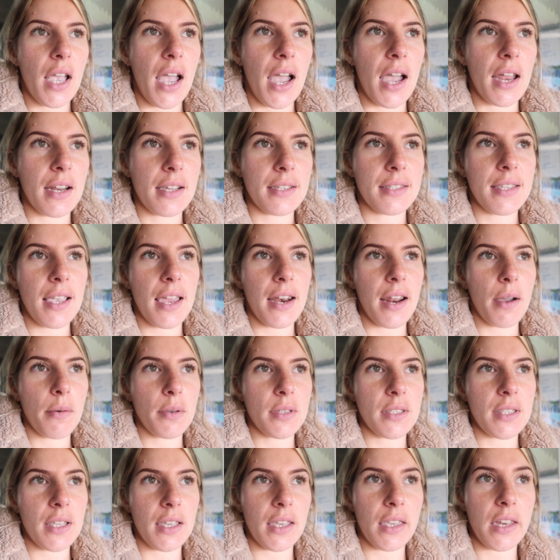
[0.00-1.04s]
And I said I
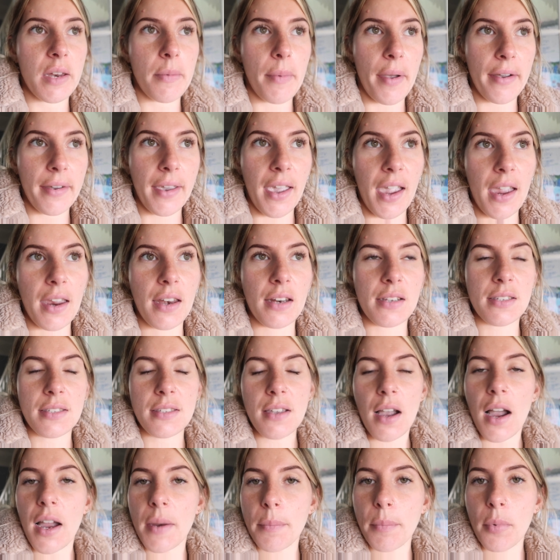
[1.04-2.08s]
was thinking about getting a
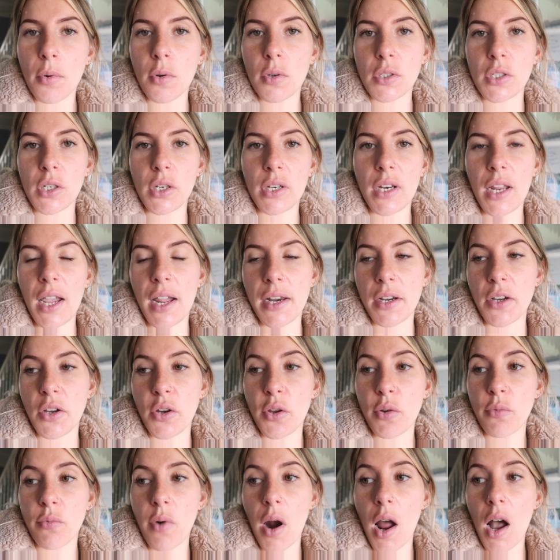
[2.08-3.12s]
sideboard unit and a
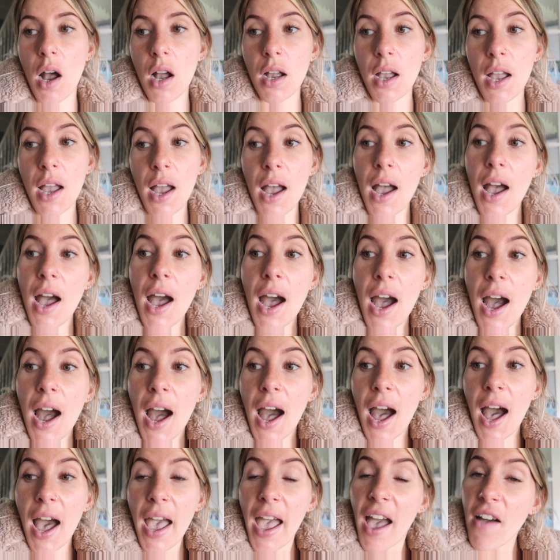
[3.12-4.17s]
new rug.
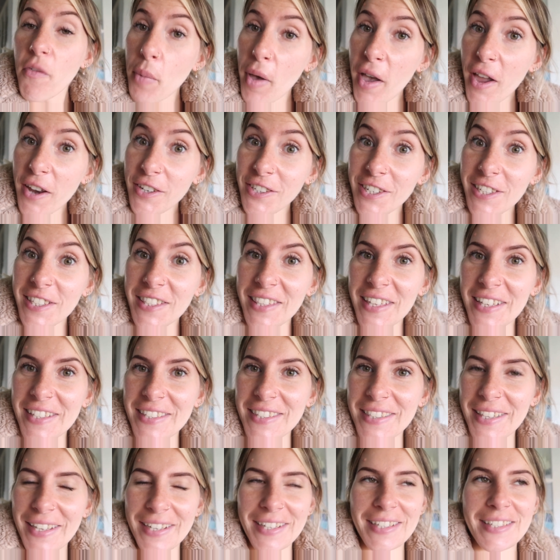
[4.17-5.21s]
I have purchased
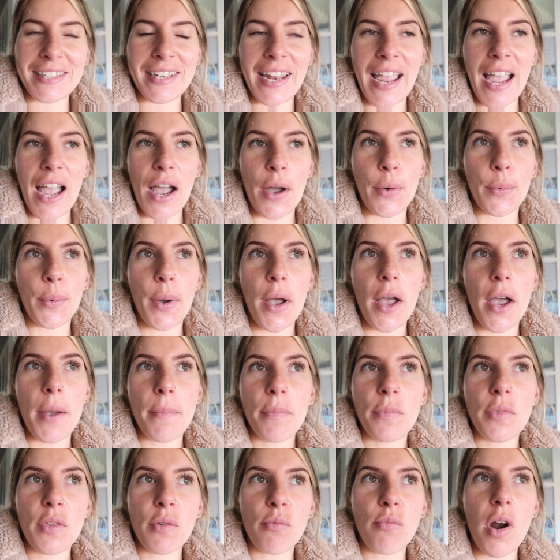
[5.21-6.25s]
these things now.
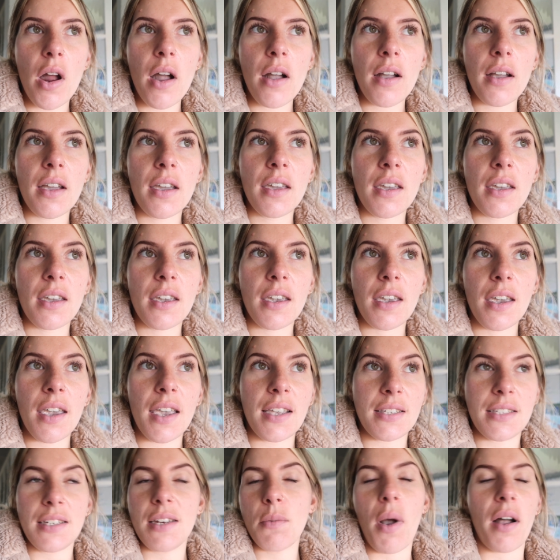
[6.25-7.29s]
The rug
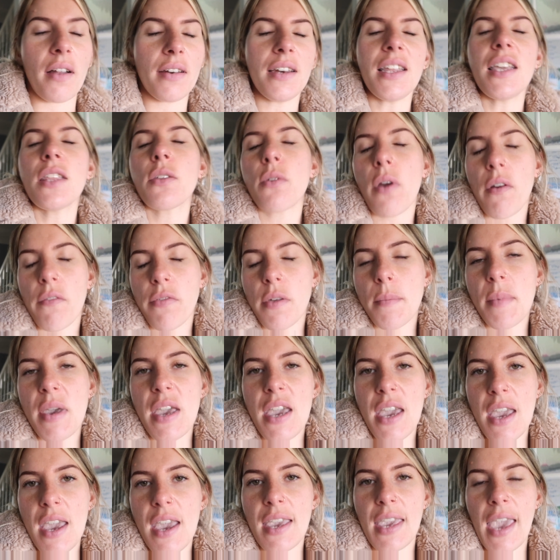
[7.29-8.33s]
isn't, well, neither of them are
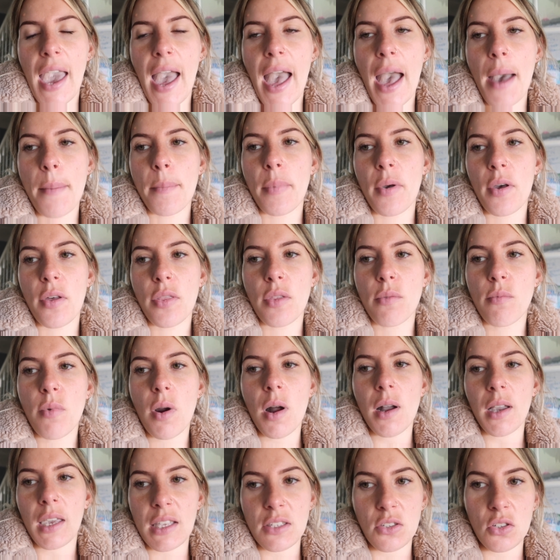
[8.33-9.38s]
here yet, but the
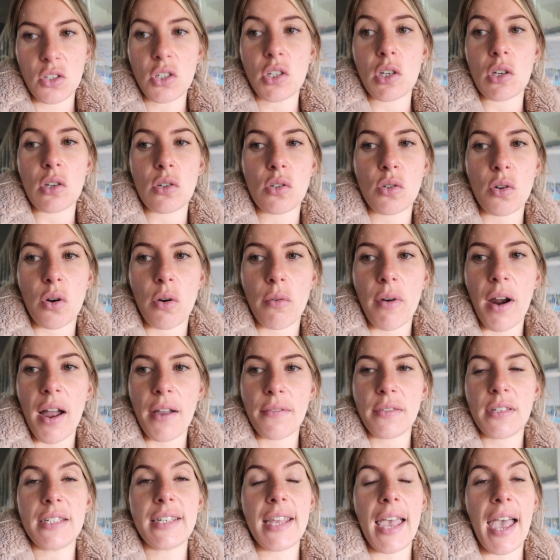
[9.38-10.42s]
rug isn't due to
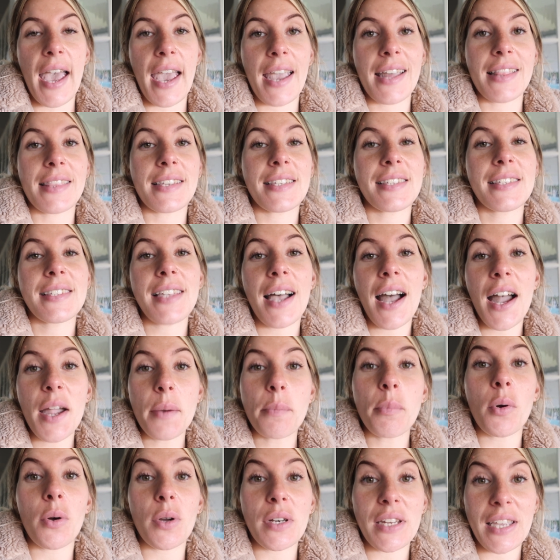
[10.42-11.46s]
arrive today. The
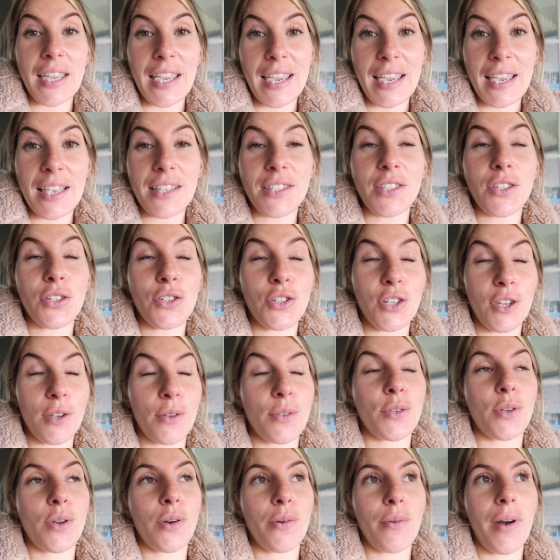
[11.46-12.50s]
sideboard is due
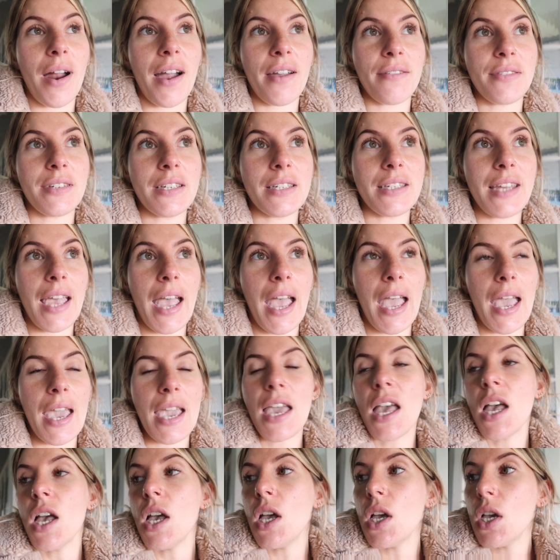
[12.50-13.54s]
to arrive today.